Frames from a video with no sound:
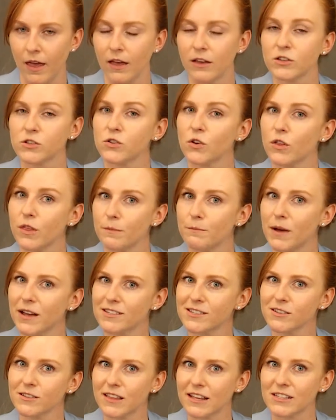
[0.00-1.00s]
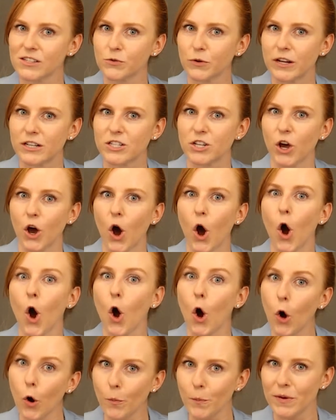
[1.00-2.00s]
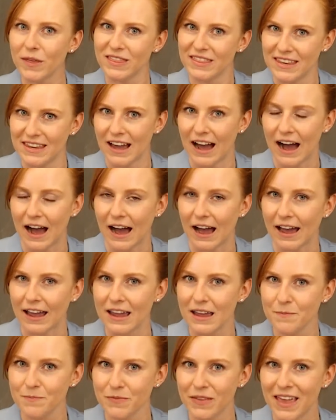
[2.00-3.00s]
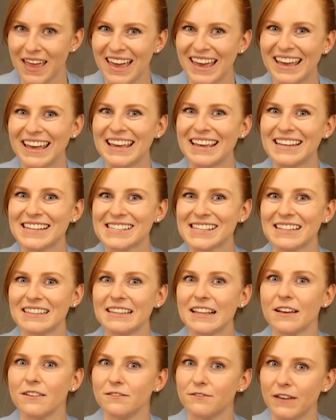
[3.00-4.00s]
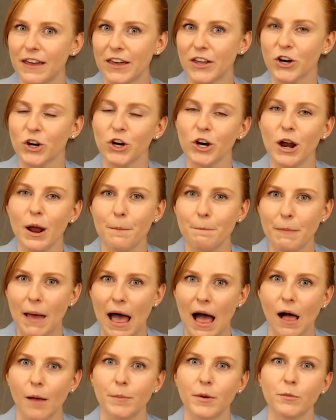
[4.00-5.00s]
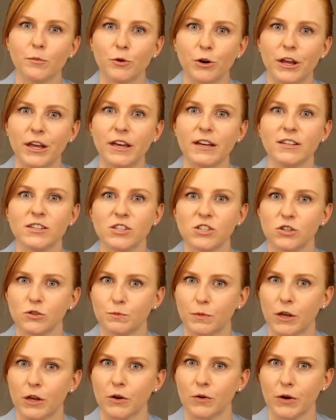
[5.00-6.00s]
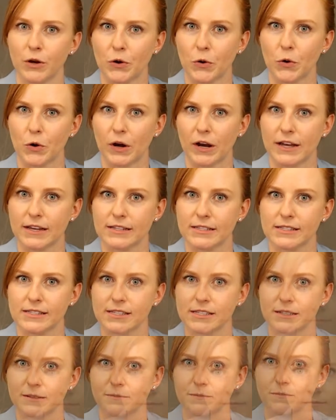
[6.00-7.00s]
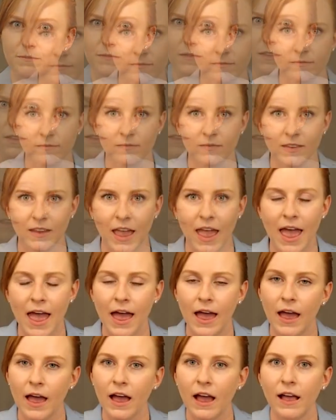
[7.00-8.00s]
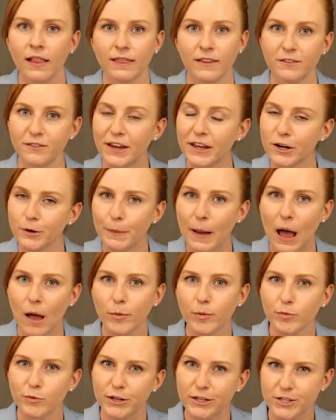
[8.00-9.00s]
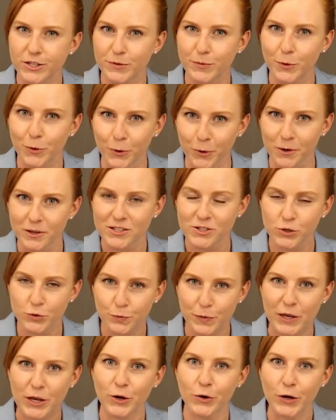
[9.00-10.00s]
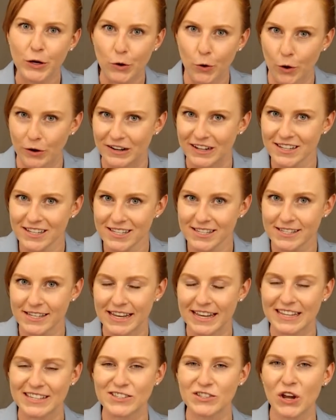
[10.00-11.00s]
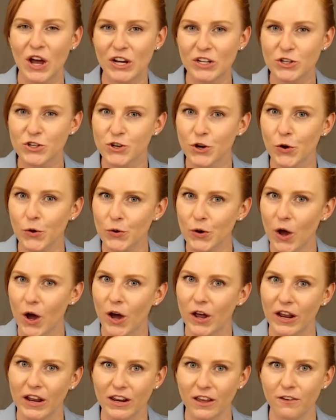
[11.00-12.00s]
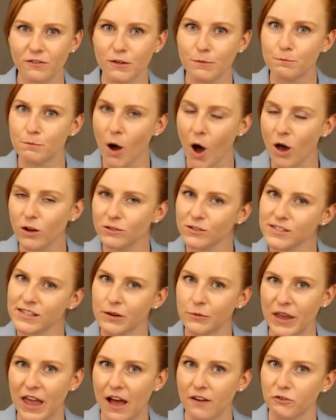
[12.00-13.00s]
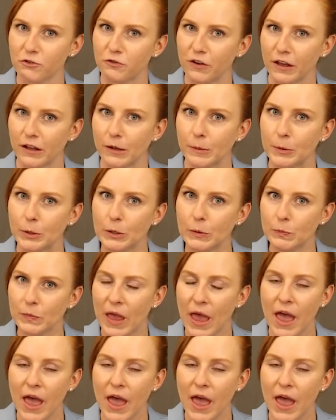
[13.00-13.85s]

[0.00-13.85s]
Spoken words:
So the muscle that's going to open the eye is levator palpebrae superioris. Levator palpebrae superioris is not shown on any of the models that we have available,